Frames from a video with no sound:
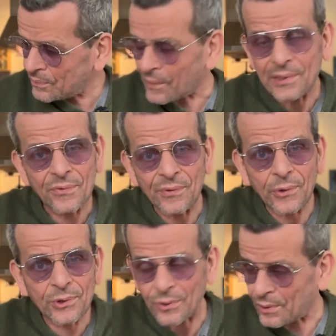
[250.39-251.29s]
It has a
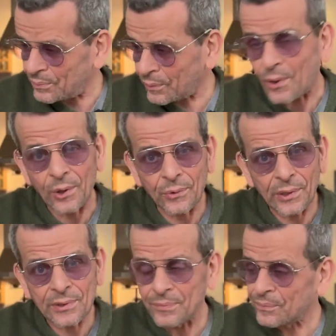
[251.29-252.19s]
very strong
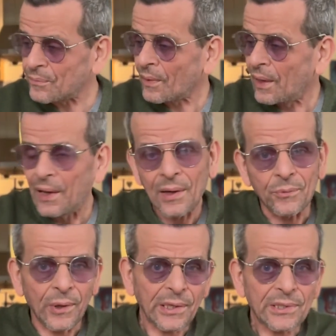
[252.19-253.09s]
colorant.
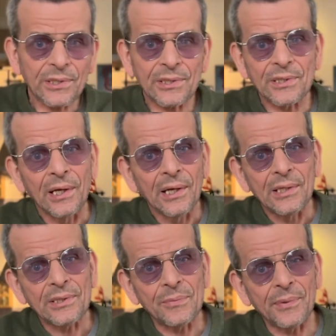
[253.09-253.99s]
Ranges
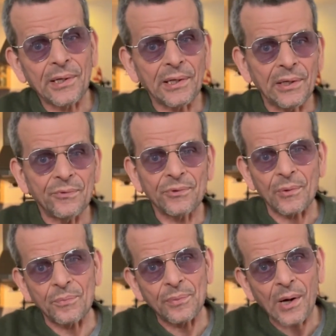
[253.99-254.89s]
typically
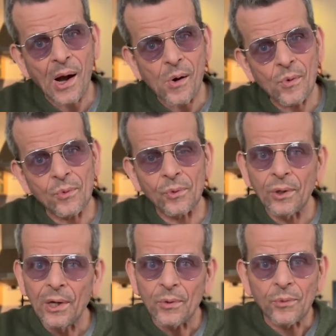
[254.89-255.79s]
from brown,
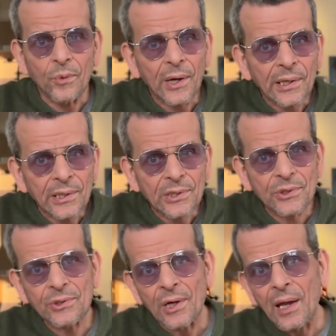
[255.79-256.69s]

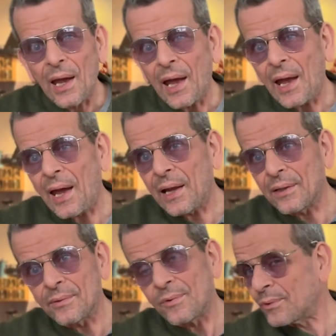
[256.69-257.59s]
reddish,
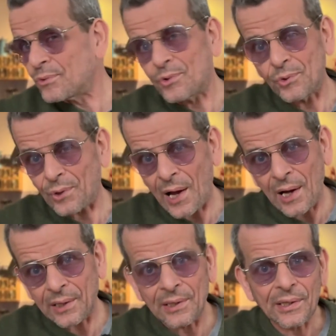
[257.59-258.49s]
and to
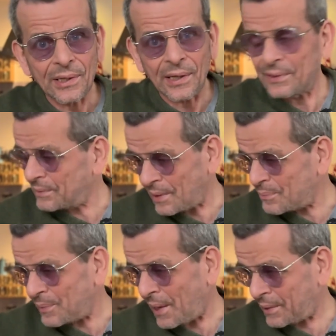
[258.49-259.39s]
dark
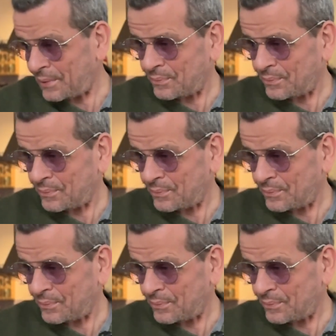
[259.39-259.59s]
and black.